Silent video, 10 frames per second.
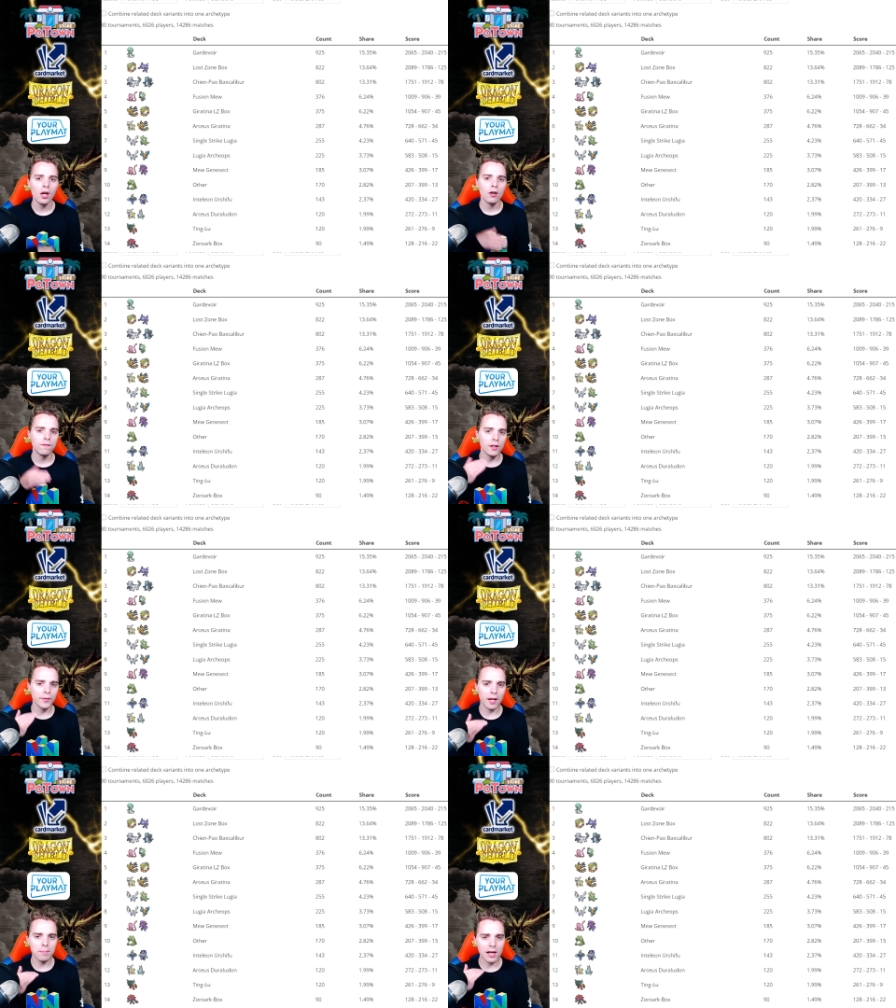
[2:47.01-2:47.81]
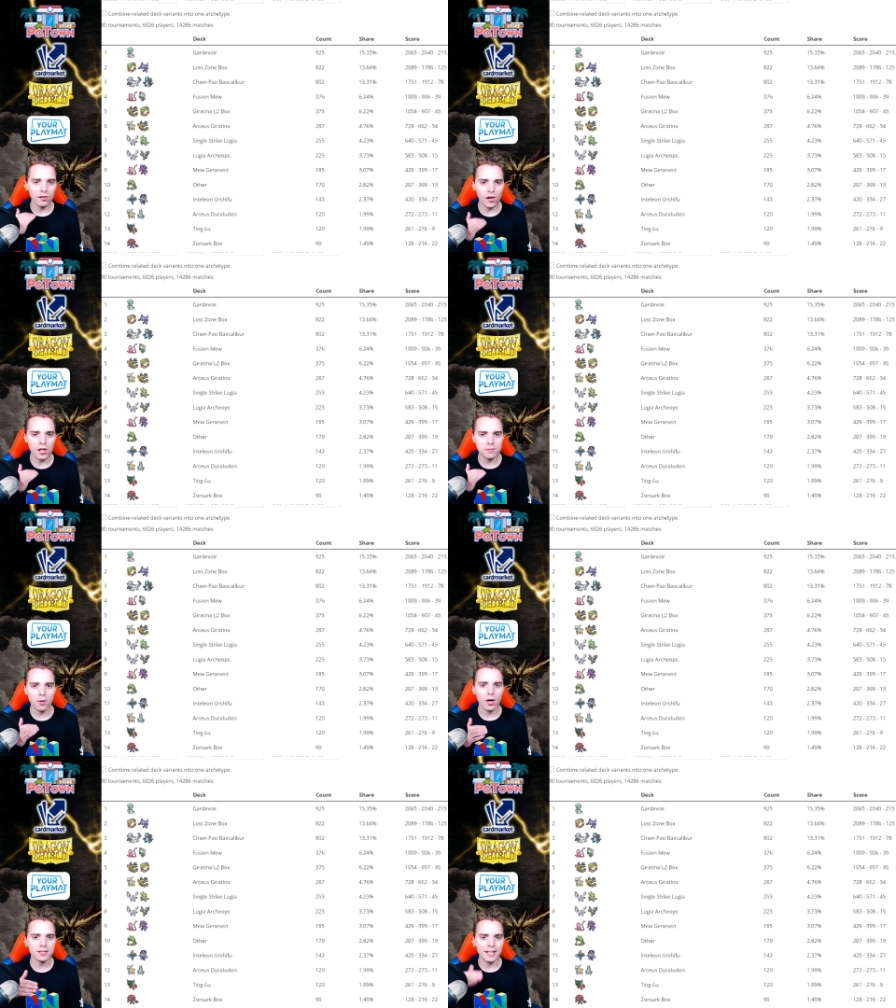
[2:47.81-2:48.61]
Follow it up by Lost
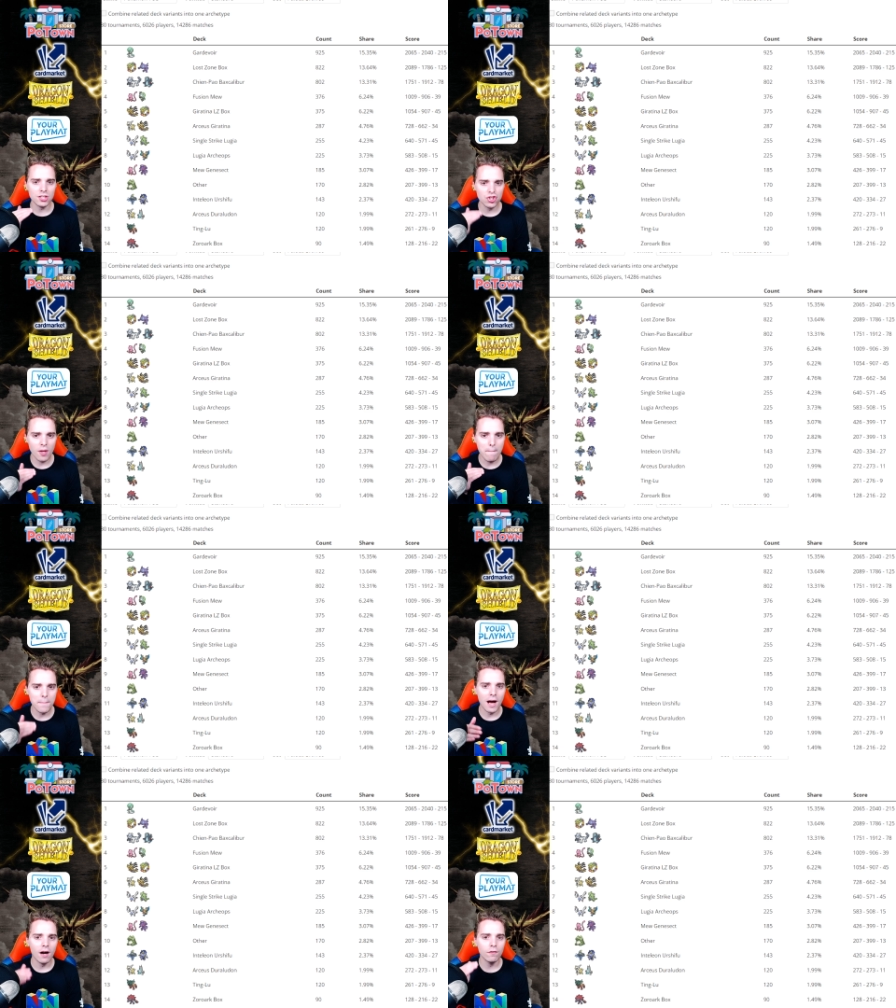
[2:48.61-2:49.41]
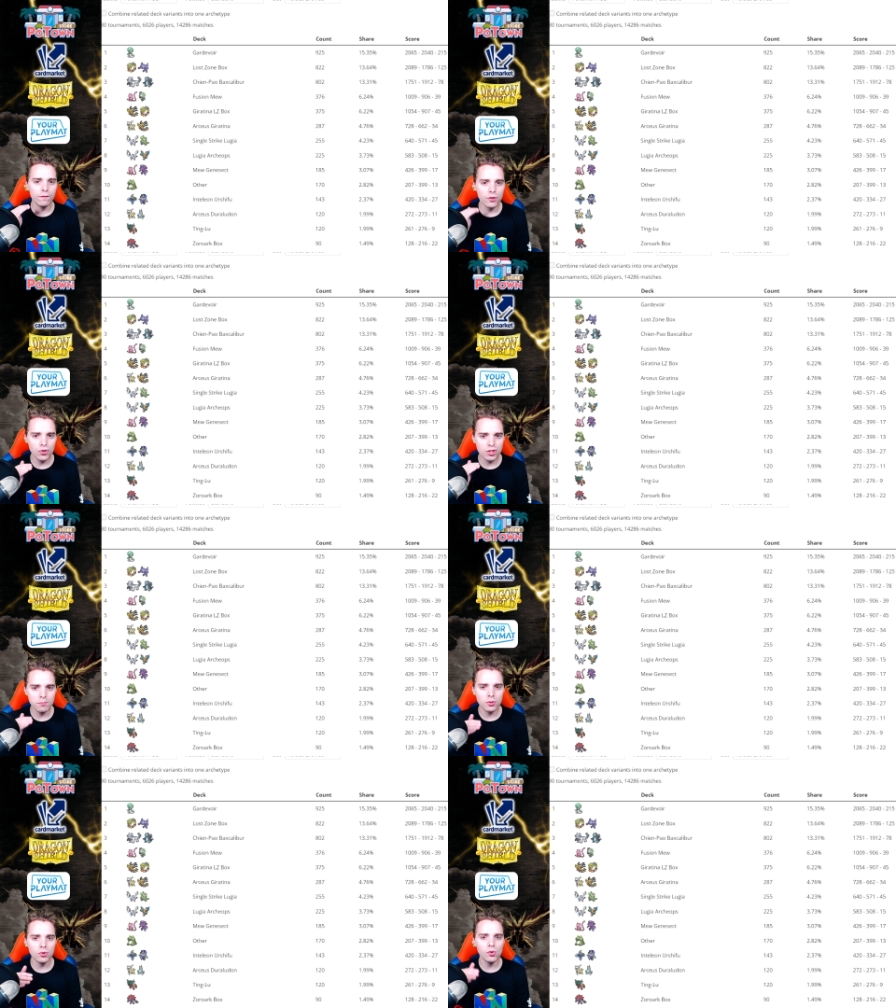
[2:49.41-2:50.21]
Box, then Chien-Pao, Fusion
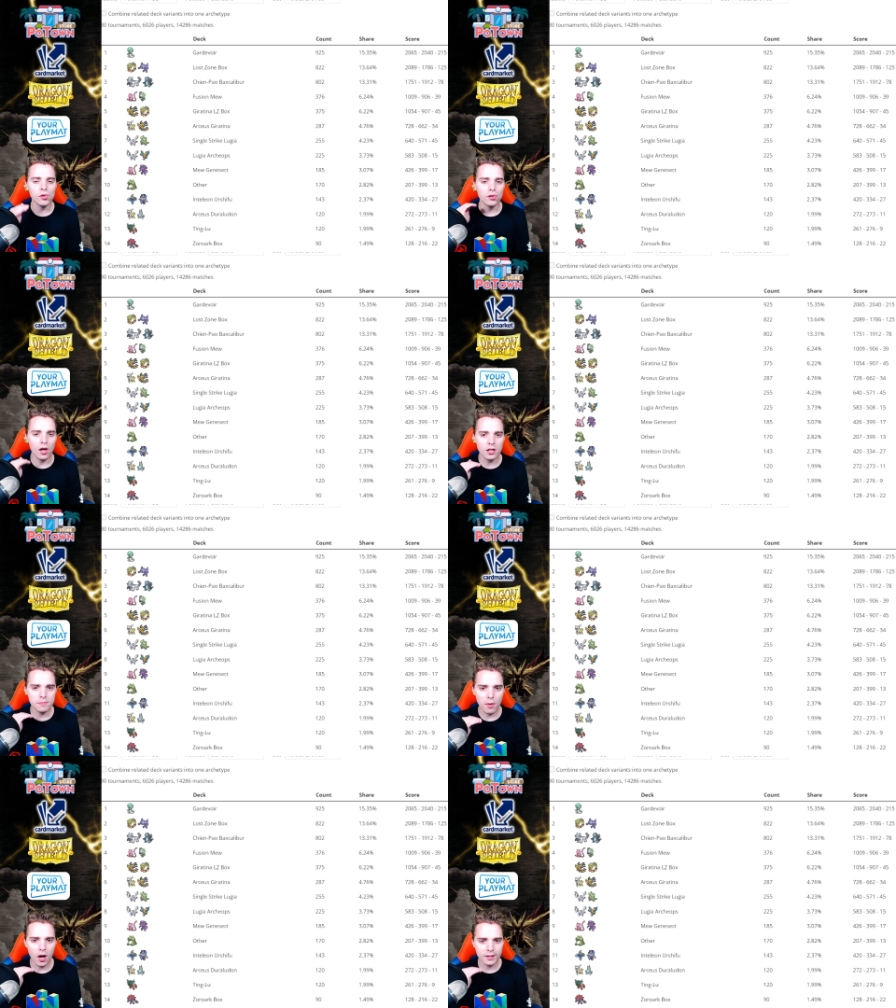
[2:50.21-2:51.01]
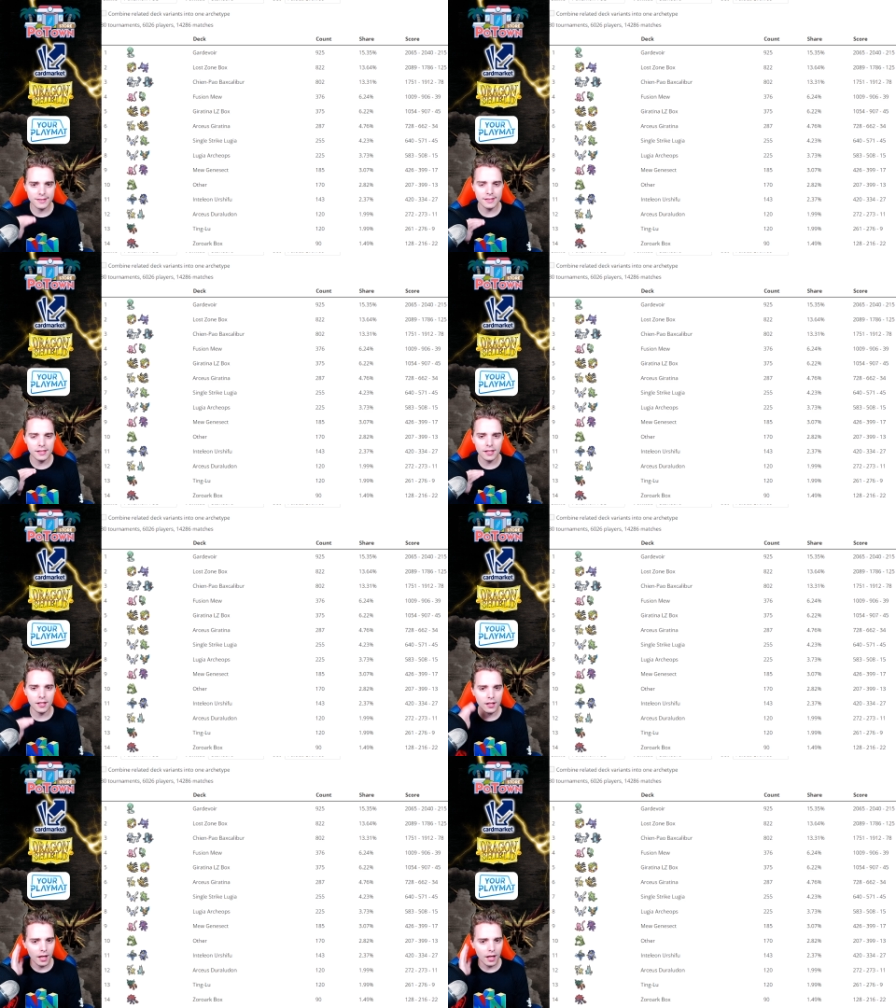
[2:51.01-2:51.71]
Mew, Lost Box Tina,